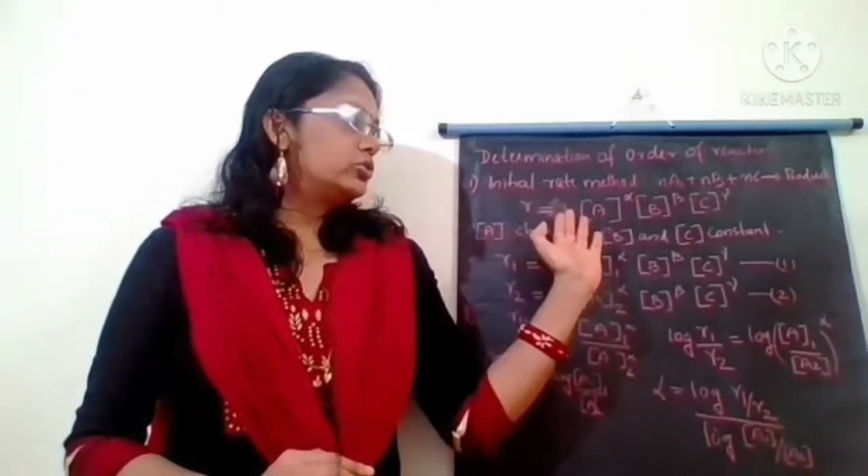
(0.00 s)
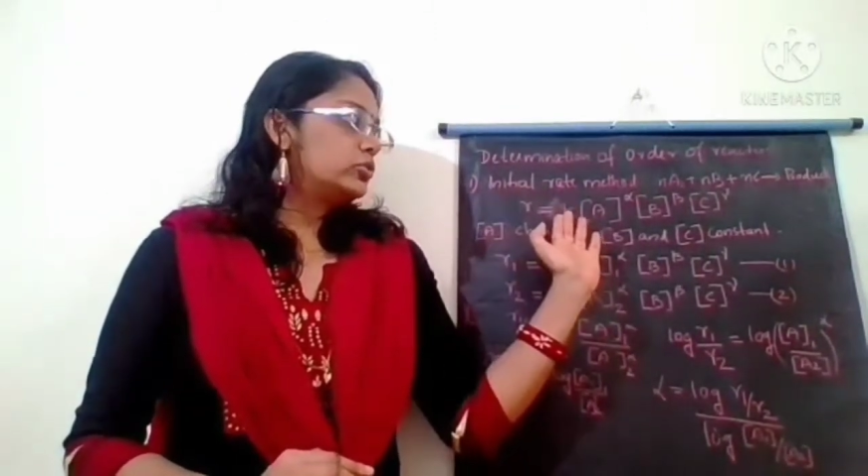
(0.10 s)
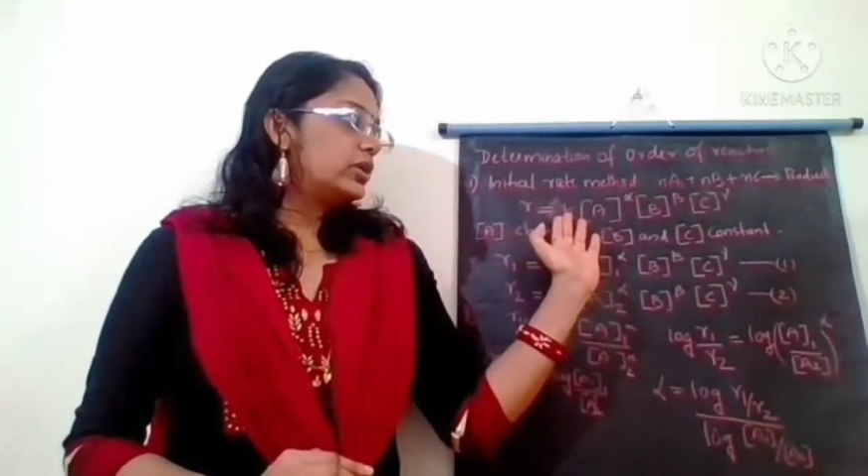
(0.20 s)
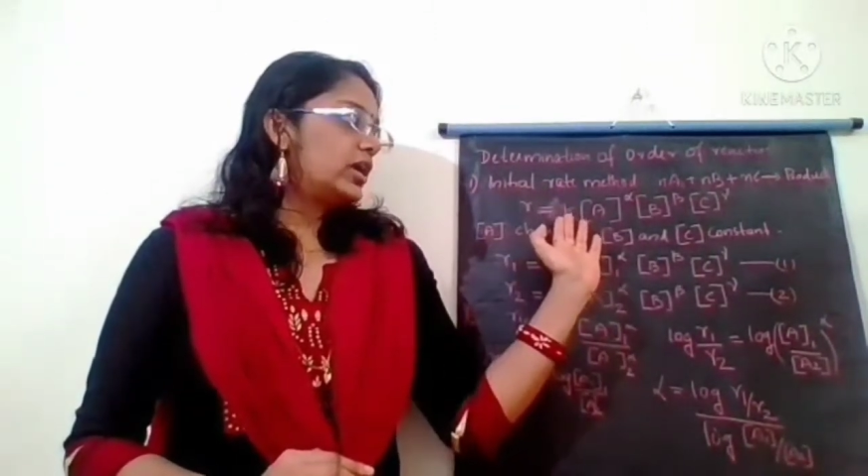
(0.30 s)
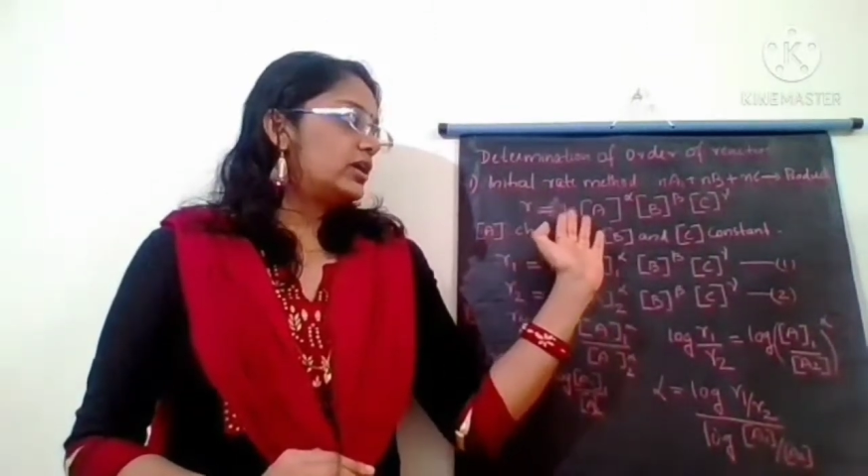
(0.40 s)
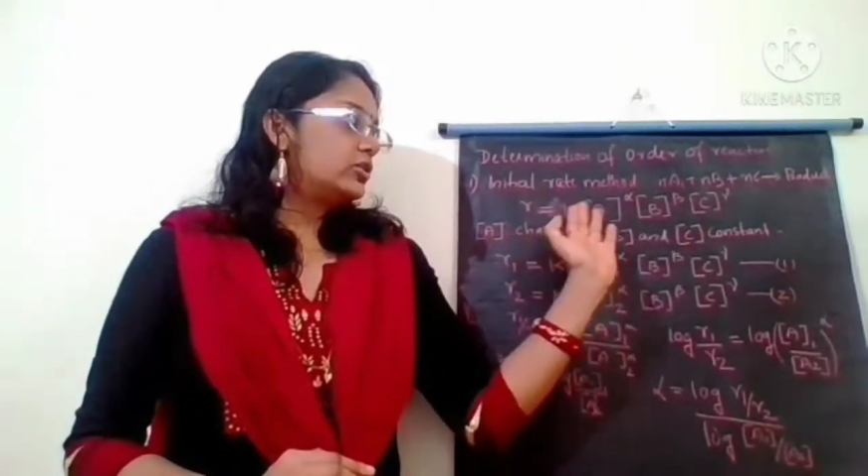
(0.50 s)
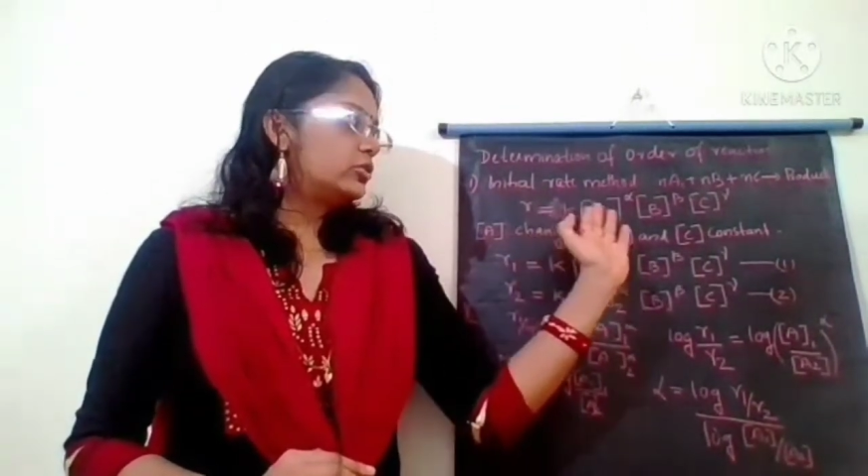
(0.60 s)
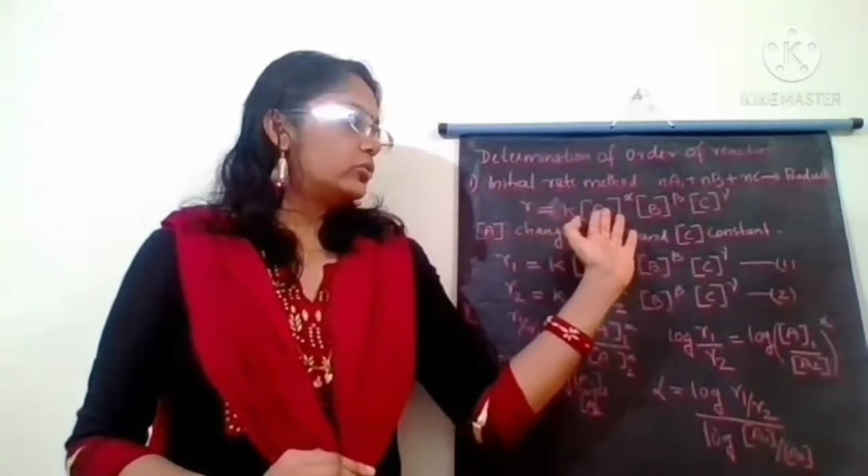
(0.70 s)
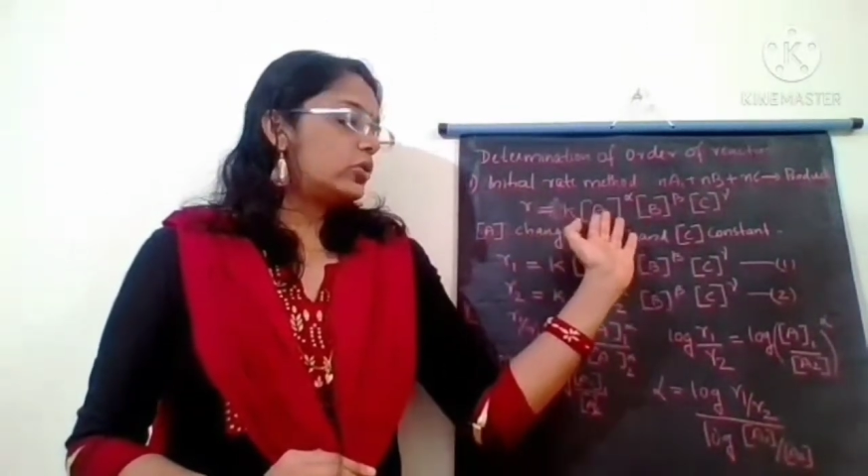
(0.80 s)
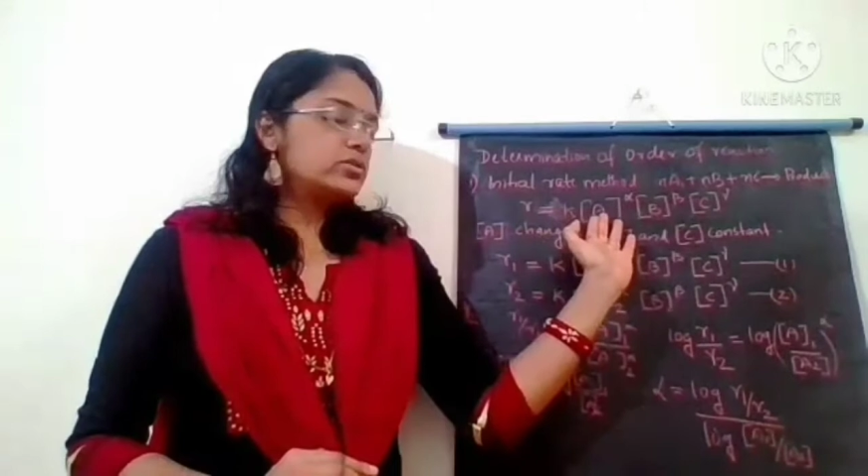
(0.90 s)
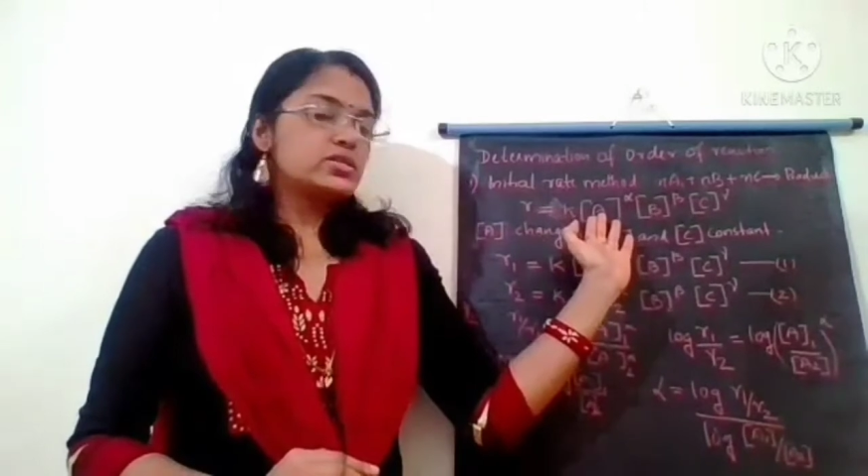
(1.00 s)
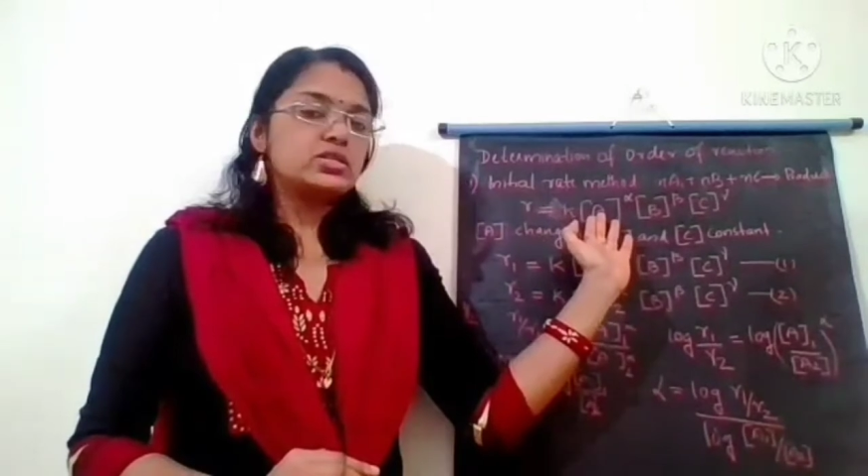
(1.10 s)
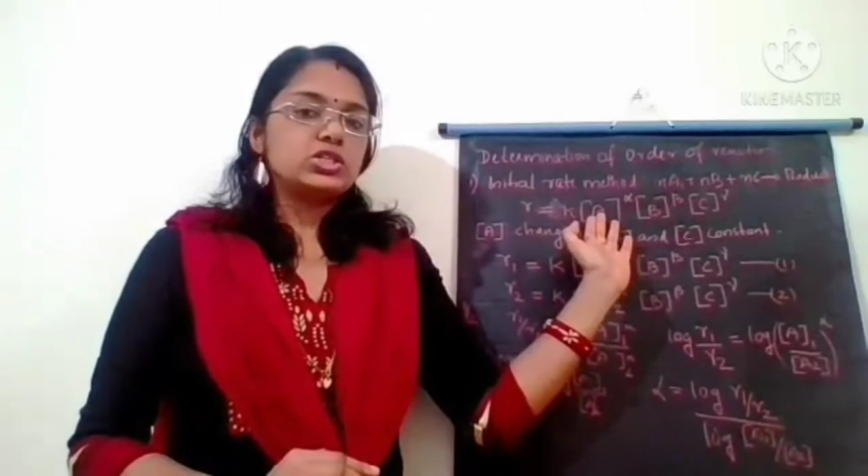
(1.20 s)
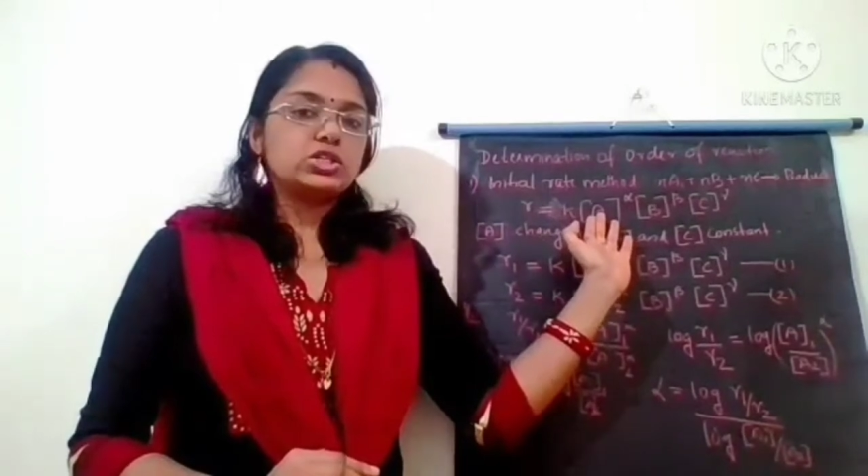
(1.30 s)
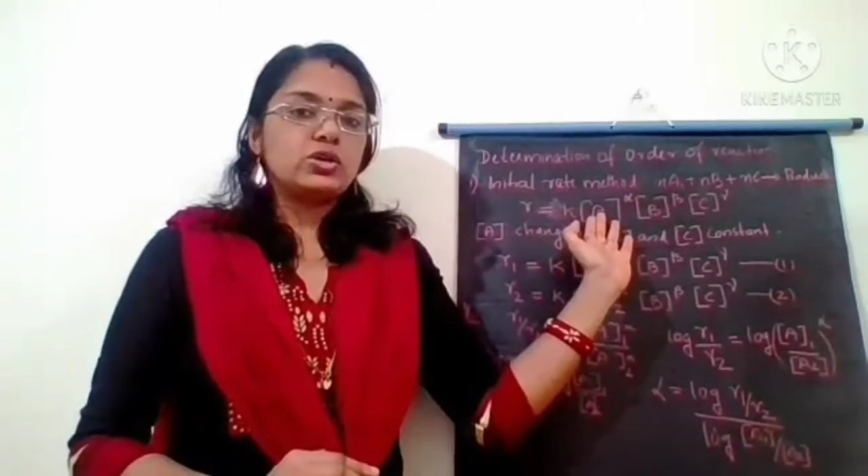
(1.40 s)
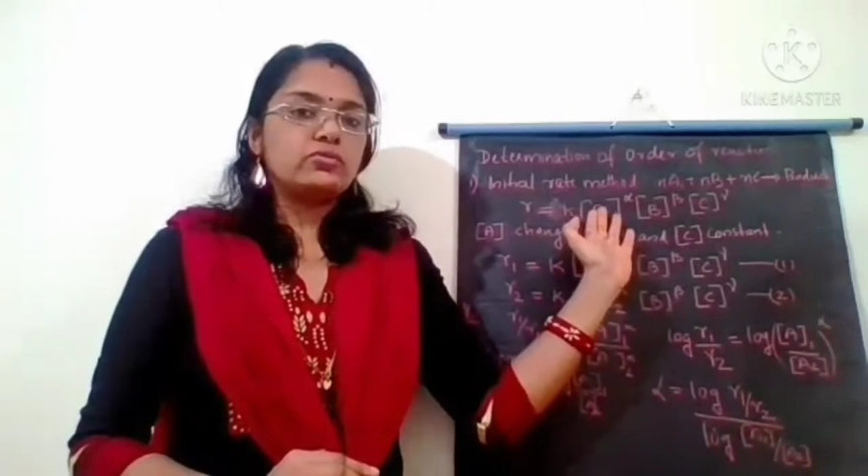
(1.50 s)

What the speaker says: K into concentration of